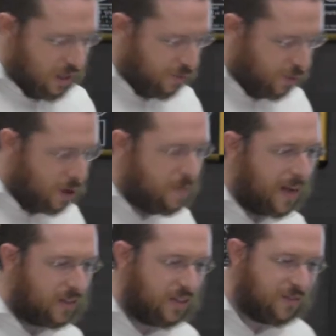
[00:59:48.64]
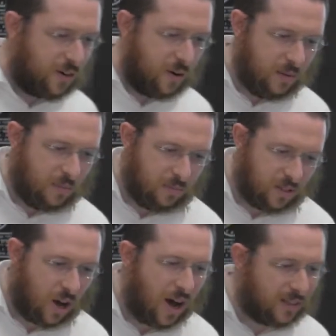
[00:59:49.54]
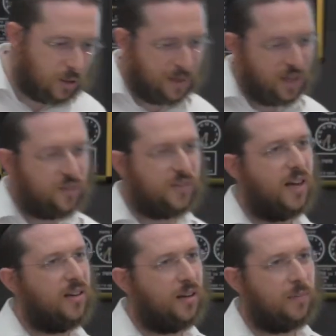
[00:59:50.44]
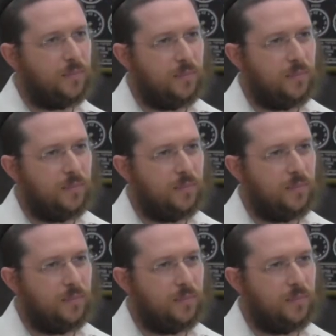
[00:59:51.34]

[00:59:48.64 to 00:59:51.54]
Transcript: if we go back to the very title page of Tanya,